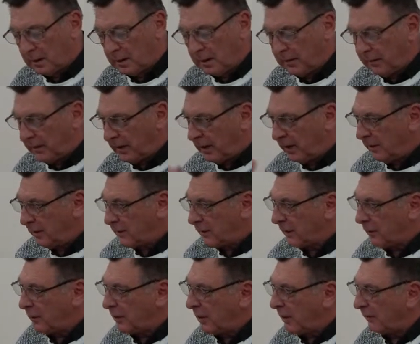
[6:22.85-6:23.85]
I've had
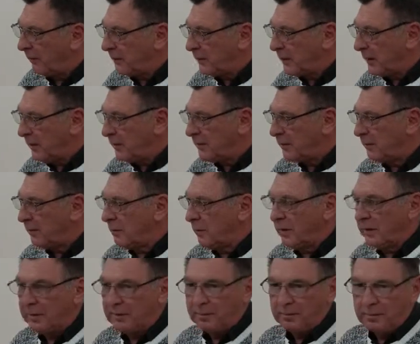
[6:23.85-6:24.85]
some
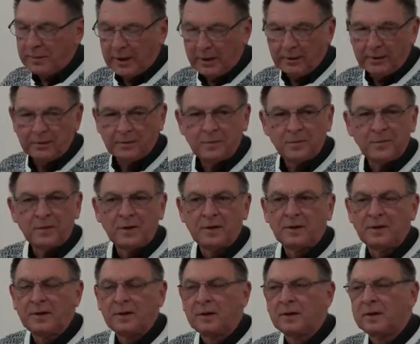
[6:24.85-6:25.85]
conversation with Beth
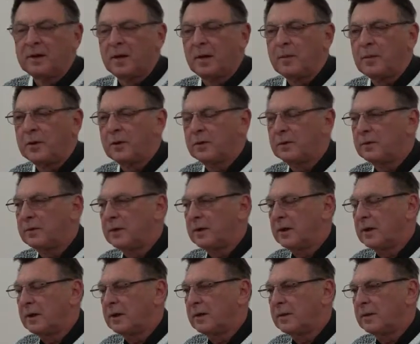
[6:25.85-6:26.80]
about